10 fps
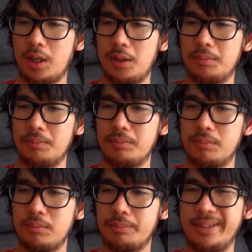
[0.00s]

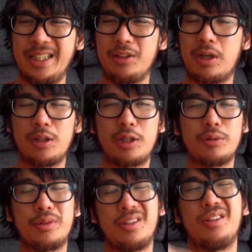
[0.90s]
But yeah, I
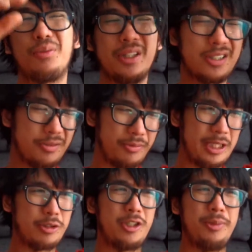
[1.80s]
don't want this
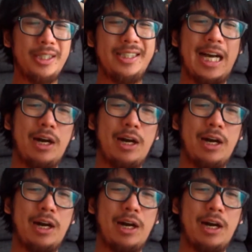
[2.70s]
entry to be a